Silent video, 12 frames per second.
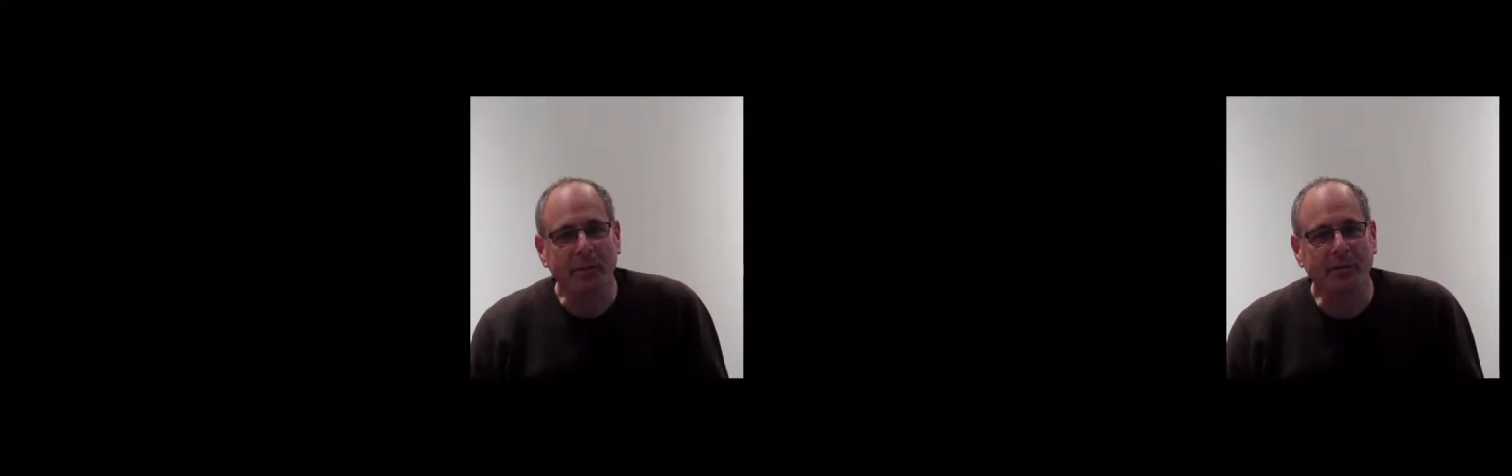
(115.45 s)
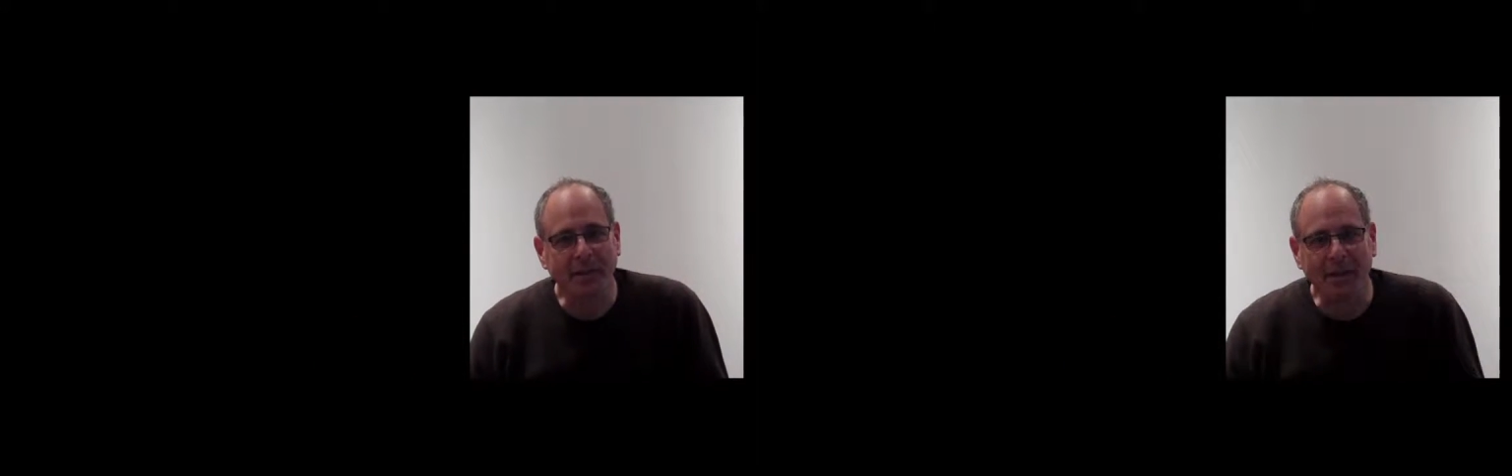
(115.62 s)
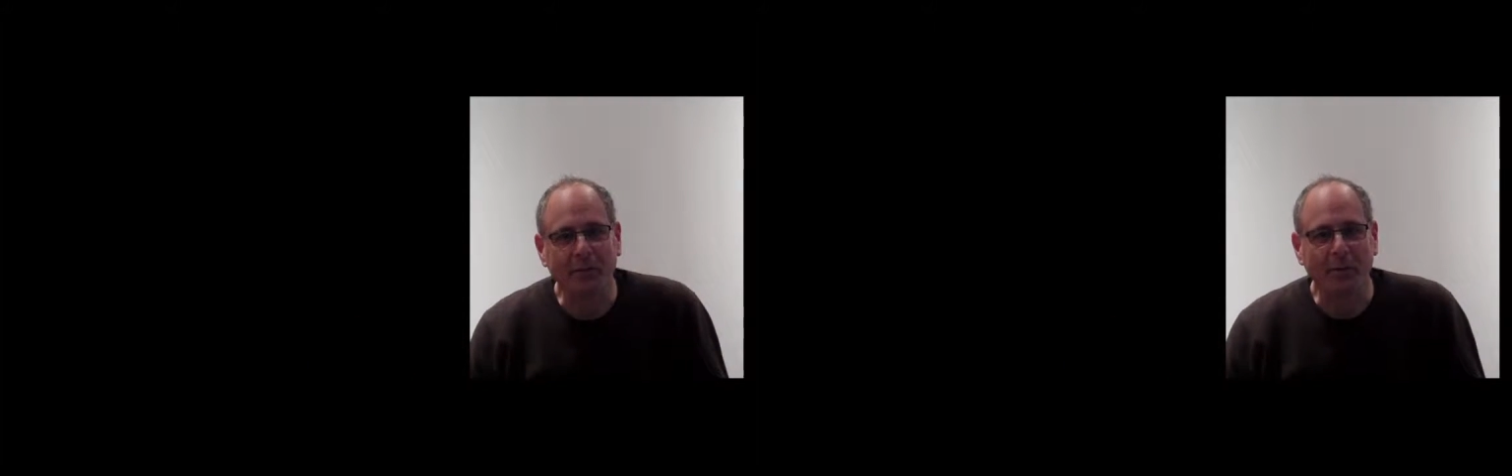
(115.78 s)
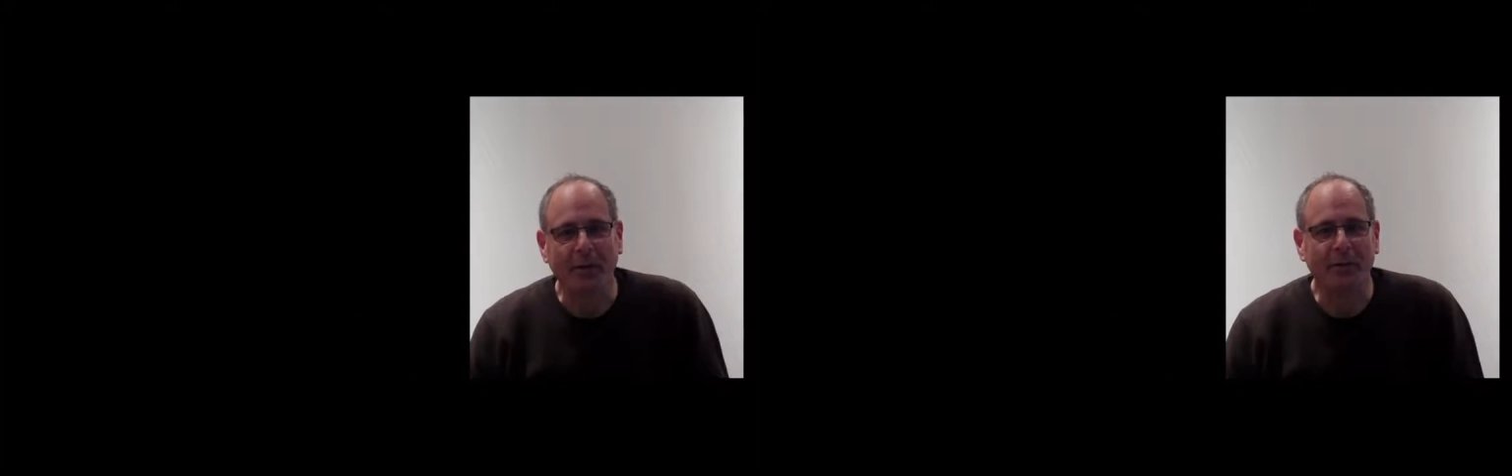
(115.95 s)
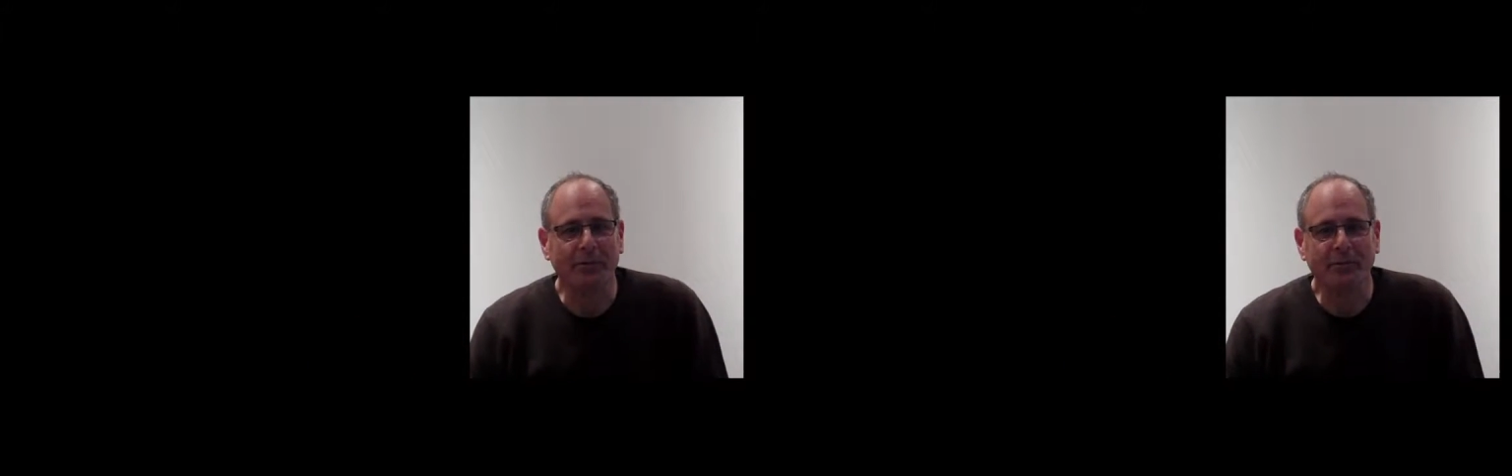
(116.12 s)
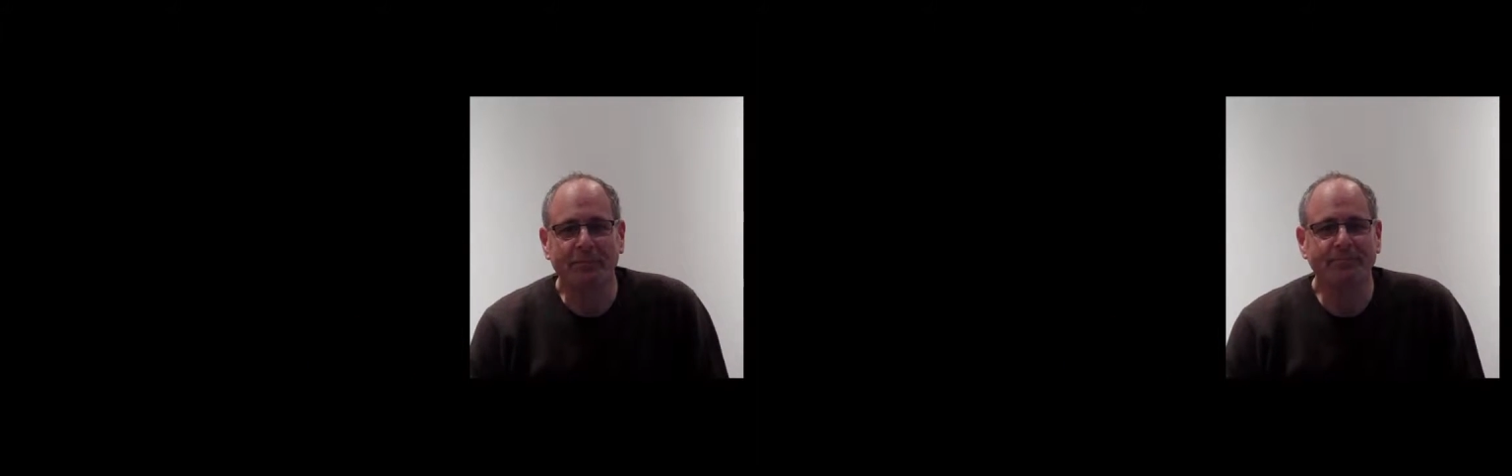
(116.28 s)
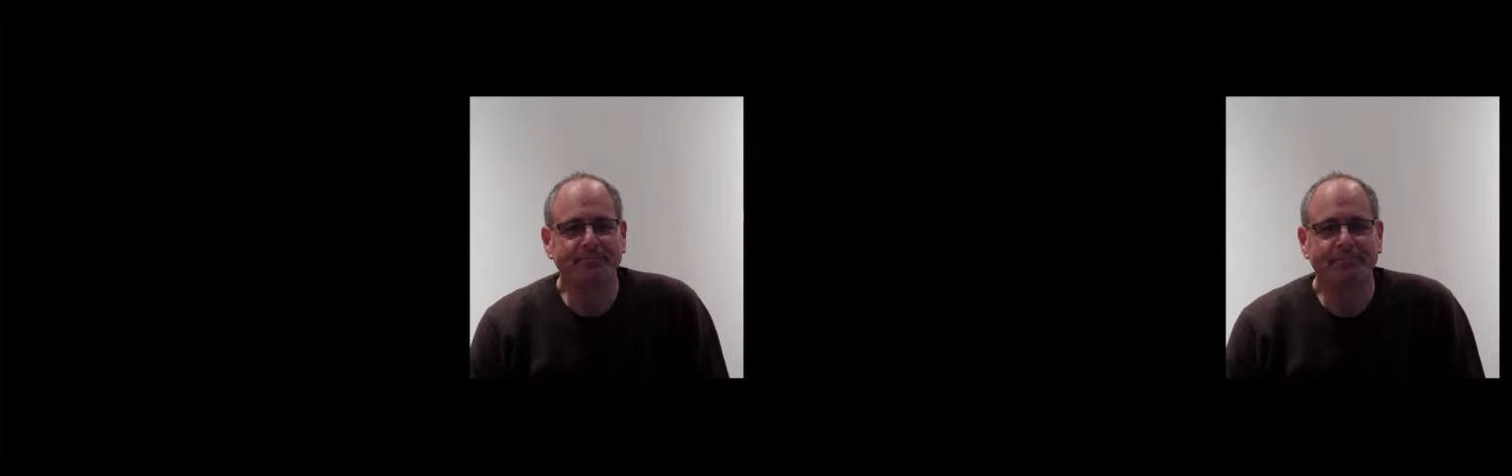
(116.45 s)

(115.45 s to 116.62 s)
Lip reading: accelerators.